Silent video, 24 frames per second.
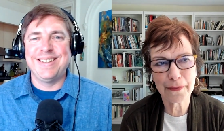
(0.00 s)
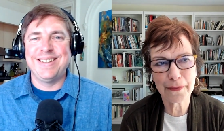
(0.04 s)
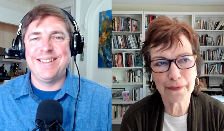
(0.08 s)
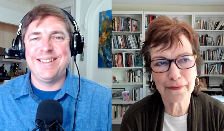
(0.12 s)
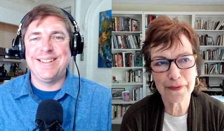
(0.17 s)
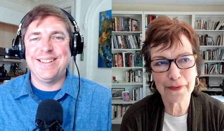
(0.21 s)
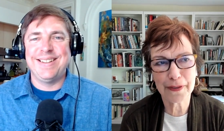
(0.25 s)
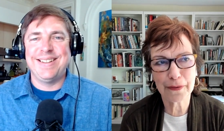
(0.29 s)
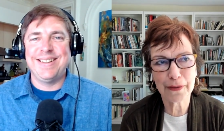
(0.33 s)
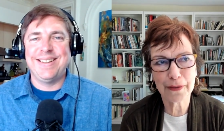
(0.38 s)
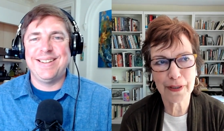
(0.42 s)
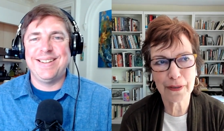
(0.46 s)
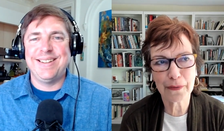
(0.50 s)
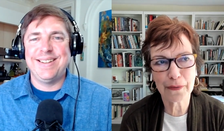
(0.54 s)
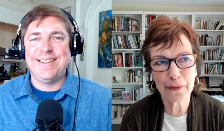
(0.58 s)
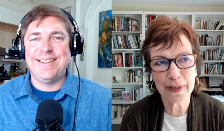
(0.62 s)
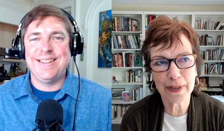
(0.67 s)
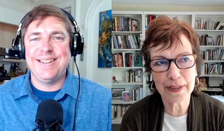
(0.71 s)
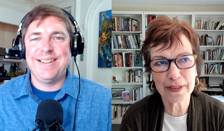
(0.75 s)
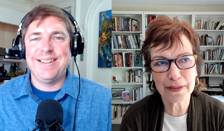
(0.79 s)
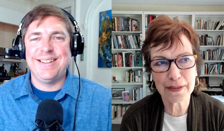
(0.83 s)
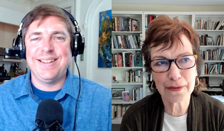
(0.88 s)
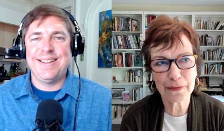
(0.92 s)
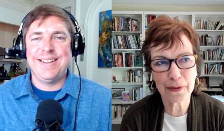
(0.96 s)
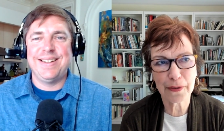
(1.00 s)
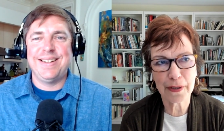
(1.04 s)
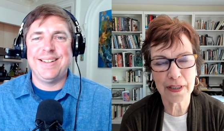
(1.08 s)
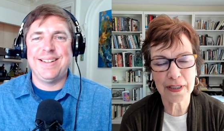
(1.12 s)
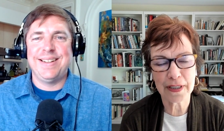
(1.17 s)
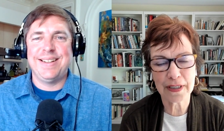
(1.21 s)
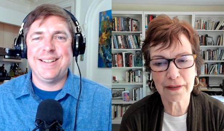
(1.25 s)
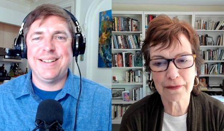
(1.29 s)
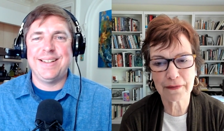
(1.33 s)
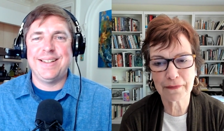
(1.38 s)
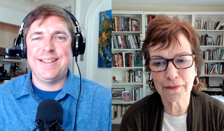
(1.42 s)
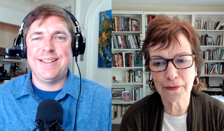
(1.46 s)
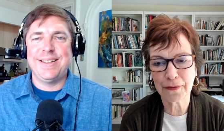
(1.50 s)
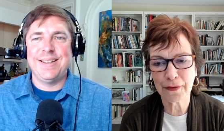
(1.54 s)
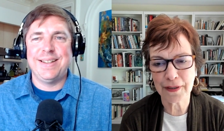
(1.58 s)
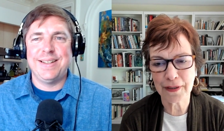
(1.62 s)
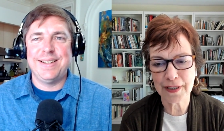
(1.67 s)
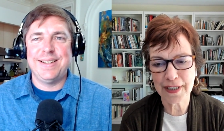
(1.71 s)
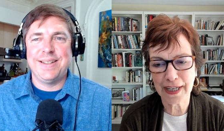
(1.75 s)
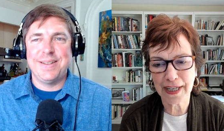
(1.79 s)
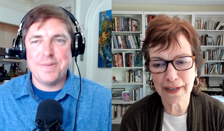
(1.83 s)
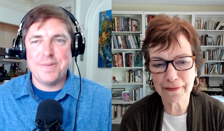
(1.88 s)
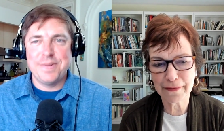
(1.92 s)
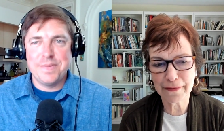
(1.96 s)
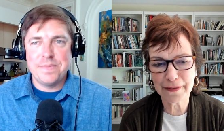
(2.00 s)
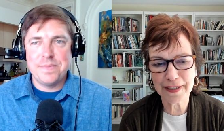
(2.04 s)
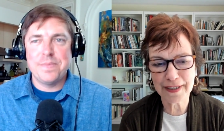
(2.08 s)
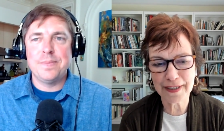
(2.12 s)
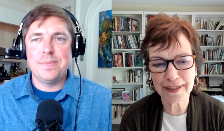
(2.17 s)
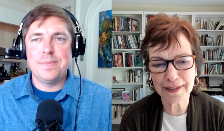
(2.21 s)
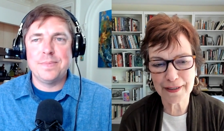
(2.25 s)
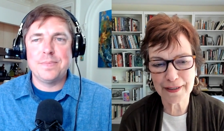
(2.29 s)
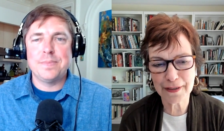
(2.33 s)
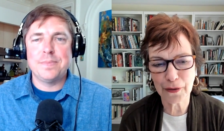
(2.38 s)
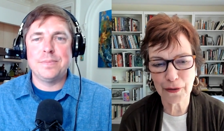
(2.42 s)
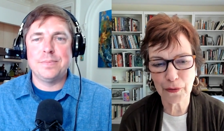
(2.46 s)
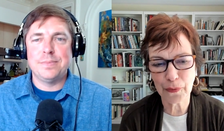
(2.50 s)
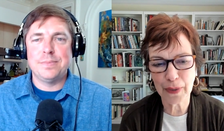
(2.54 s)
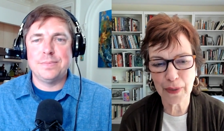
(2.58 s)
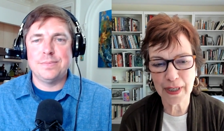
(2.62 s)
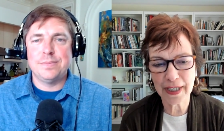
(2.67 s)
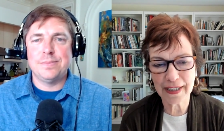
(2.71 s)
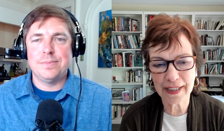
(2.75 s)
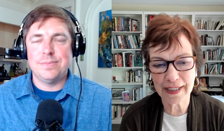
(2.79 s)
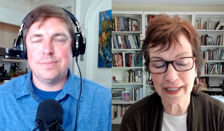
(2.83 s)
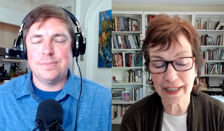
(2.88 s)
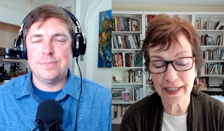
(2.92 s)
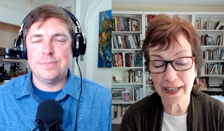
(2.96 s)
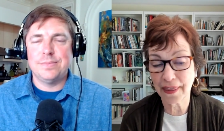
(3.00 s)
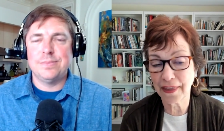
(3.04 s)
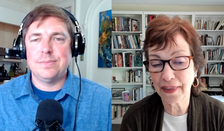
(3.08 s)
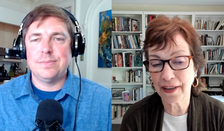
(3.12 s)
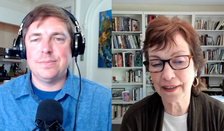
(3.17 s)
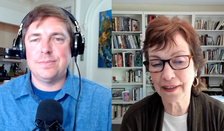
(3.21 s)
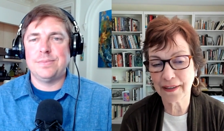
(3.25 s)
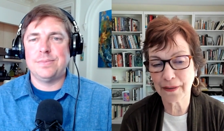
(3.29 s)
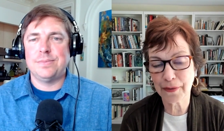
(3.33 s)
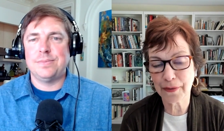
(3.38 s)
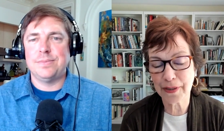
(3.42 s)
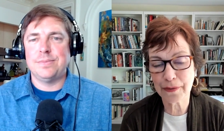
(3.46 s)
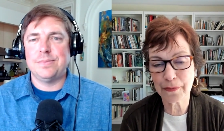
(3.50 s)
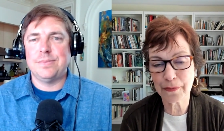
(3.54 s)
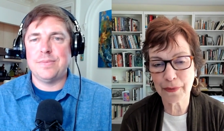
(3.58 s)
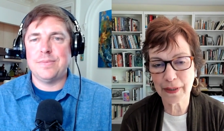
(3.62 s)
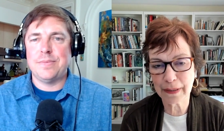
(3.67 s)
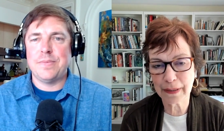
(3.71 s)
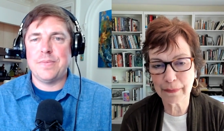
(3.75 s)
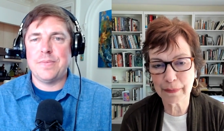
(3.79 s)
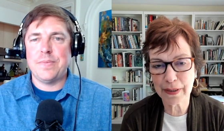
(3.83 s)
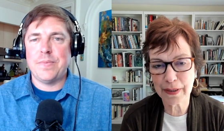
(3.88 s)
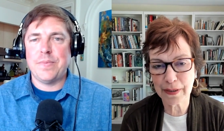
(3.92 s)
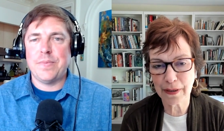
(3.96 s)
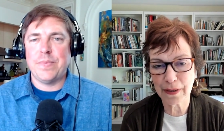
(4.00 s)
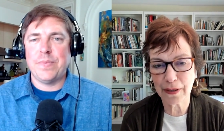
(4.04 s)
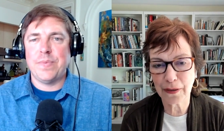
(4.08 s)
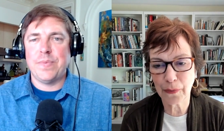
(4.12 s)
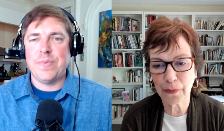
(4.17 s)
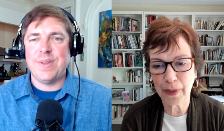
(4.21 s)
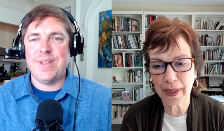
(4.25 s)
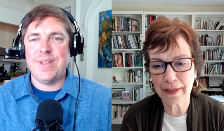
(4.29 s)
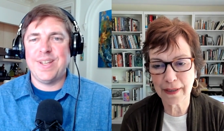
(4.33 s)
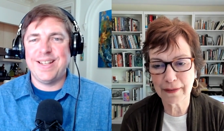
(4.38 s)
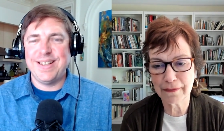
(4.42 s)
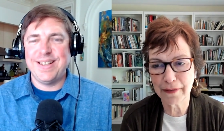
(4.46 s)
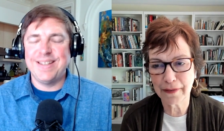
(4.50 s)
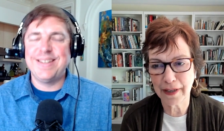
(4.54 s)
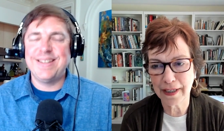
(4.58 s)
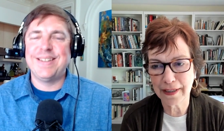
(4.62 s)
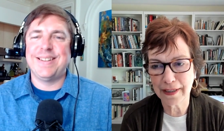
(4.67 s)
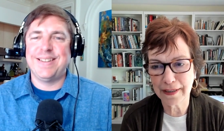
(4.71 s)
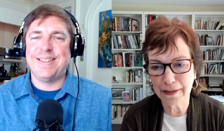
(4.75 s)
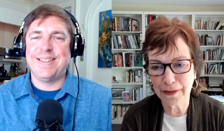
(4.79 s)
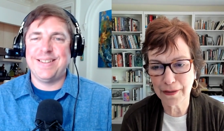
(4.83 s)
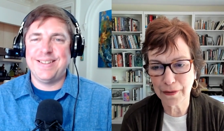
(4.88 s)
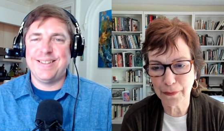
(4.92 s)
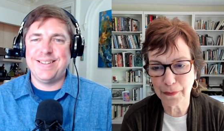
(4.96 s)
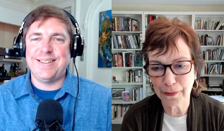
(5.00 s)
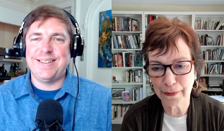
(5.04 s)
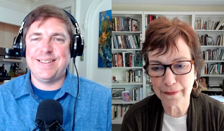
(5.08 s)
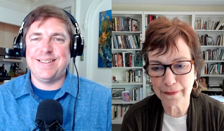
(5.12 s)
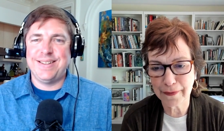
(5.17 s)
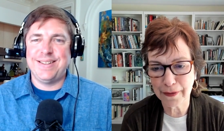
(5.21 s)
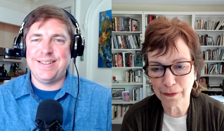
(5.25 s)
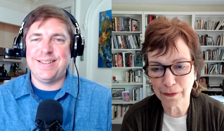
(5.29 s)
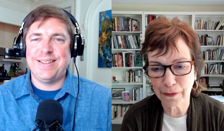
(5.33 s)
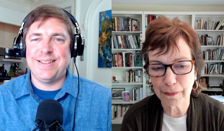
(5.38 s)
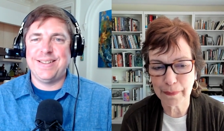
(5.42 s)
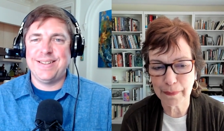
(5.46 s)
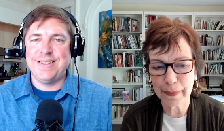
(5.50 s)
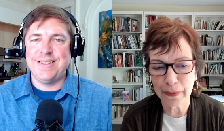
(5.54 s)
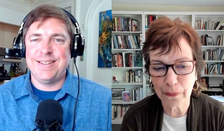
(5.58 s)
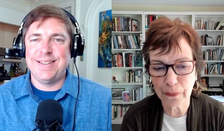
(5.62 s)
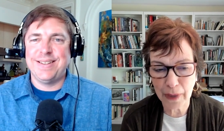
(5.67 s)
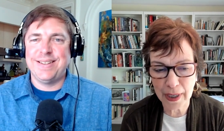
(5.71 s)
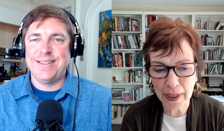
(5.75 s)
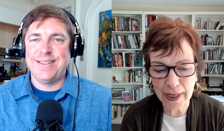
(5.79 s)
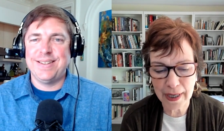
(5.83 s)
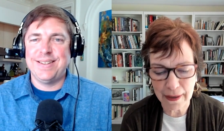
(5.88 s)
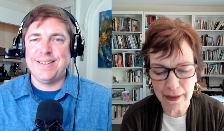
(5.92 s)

Speaker 1: reviewing restaurants for San Francisco Weekly. I thought that was a really bizarre way to find a new reviewer, but